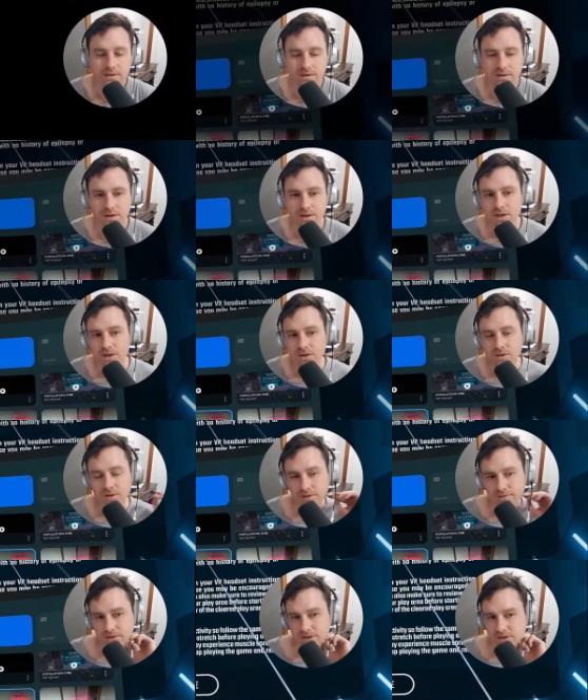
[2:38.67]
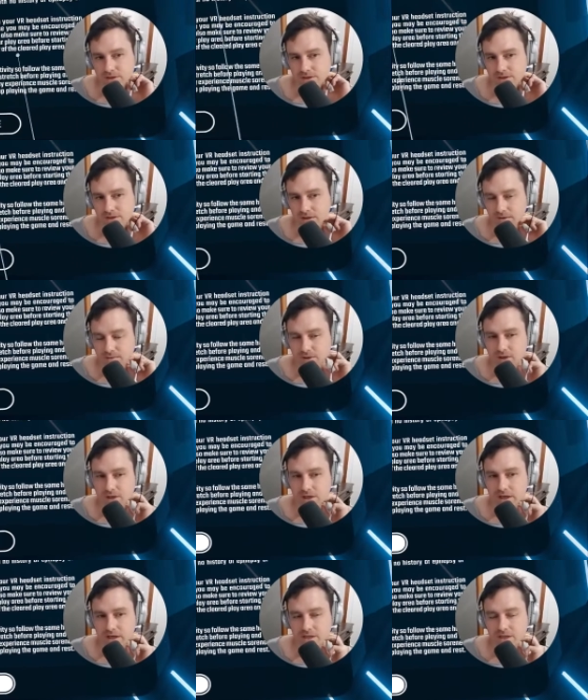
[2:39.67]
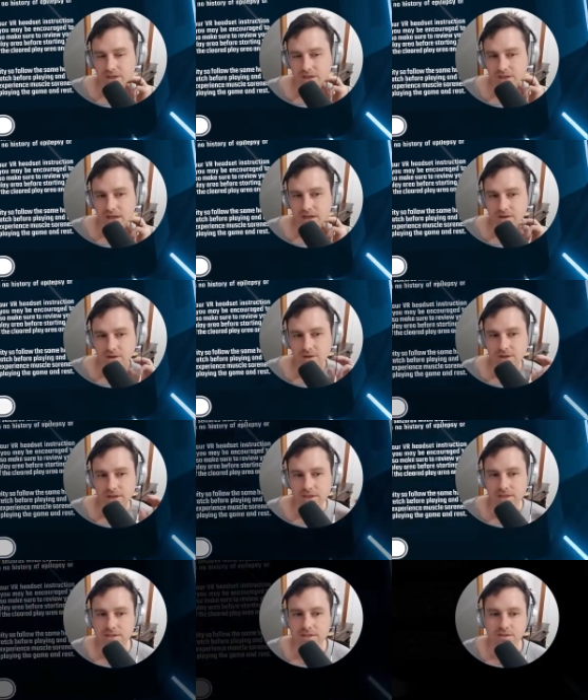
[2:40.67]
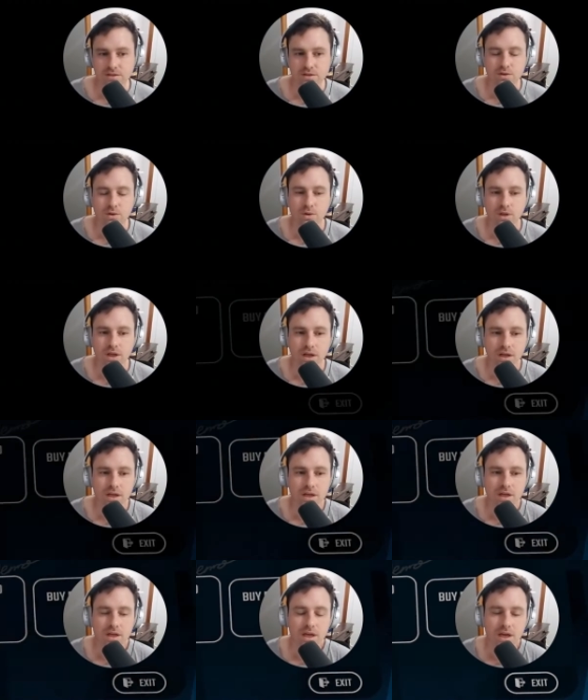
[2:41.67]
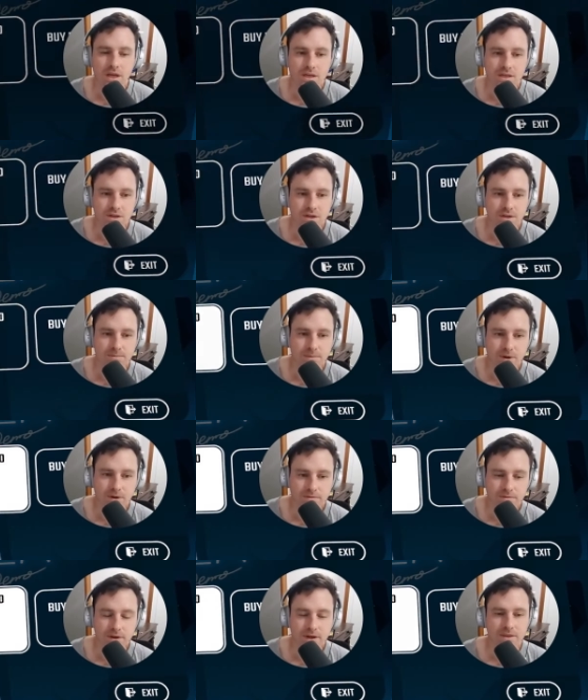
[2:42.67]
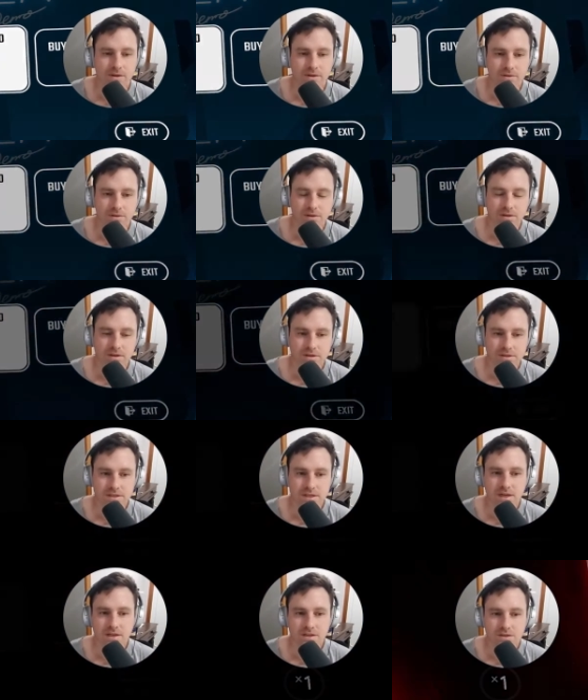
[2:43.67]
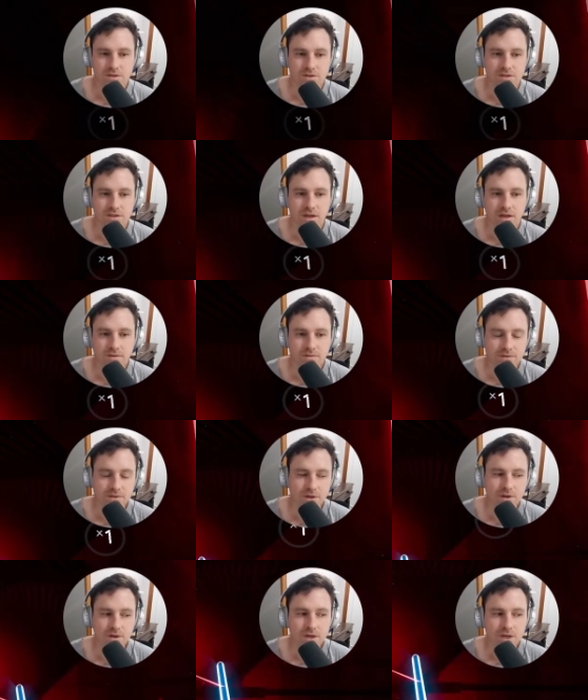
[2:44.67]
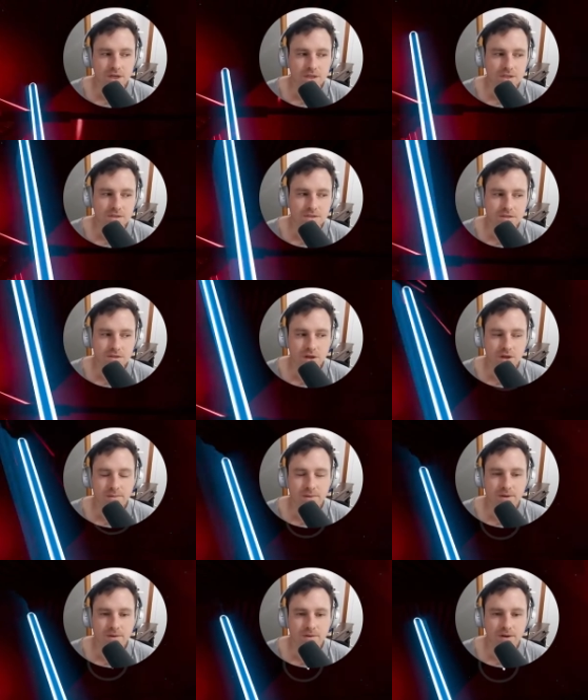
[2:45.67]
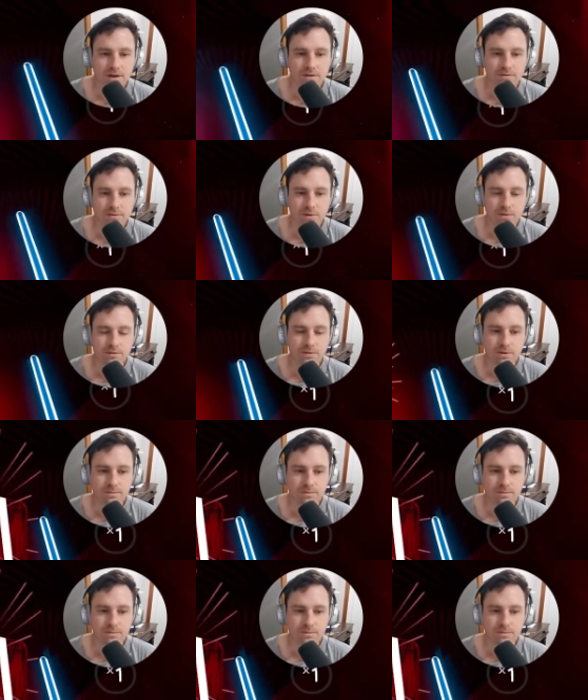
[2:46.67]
the graphics yourself. You can actually download the easy installer and you can modify the settings yourself. So this has only been around for a few